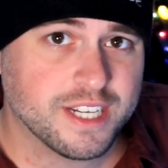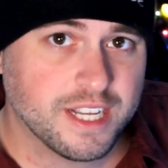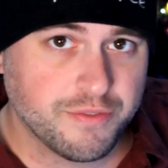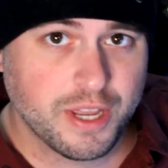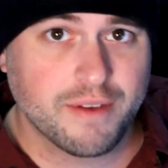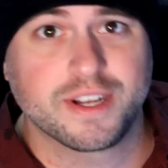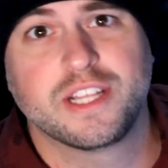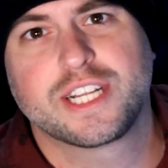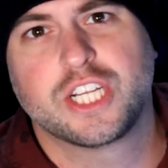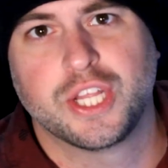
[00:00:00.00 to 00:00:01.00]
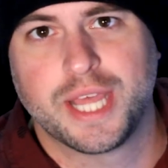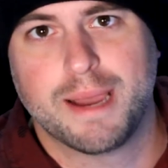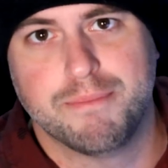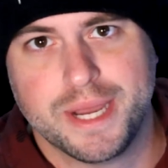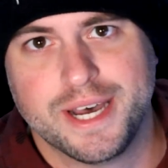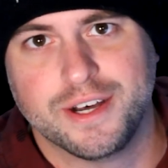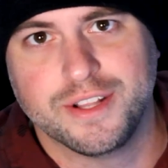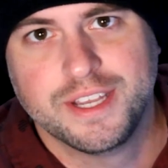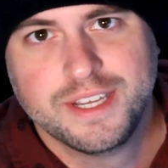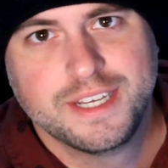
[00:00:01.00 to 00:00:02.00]
And if you haven't clicked on that
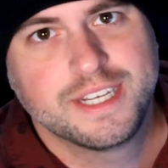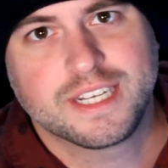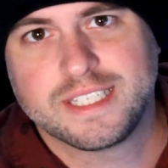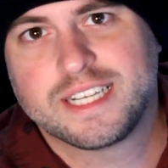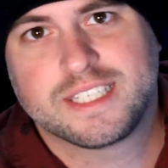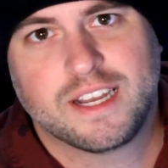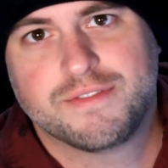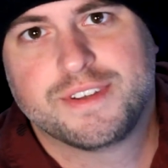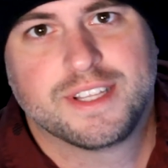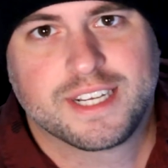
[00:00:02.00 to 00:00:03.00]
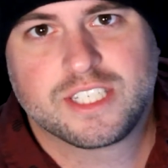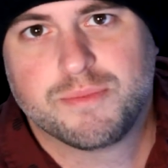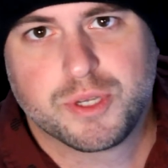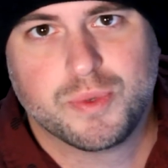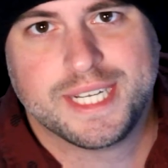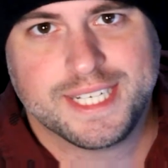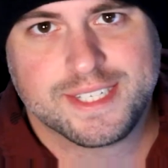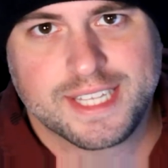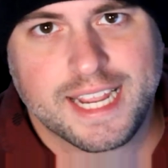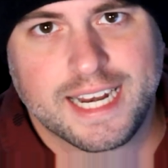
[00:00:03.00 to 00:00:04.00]
bell, because that's, I feel like, something we need
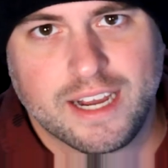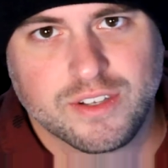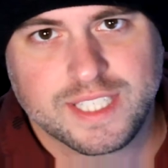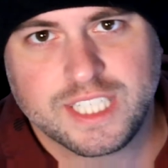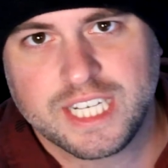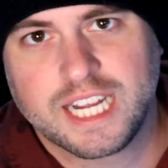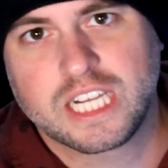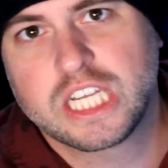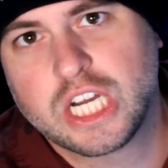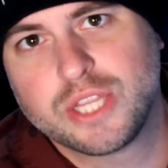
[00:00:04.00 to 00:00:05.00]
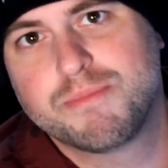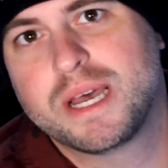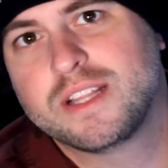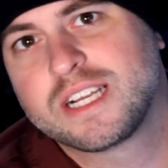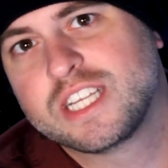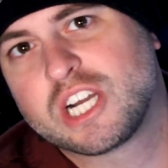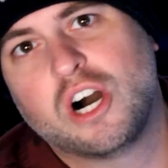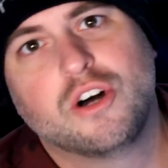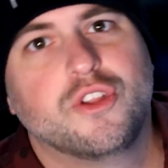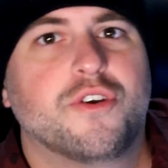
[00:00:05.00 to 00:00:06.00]
to say now, is you gotta click on the bell and click
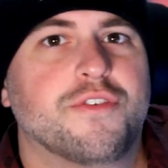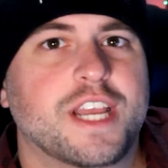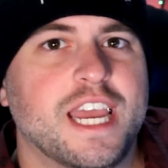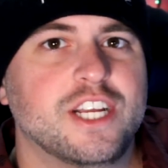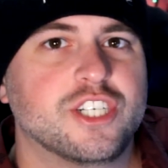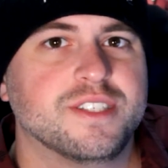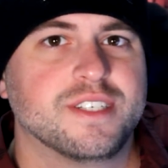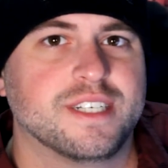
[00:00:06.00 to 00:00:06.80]
all notifications.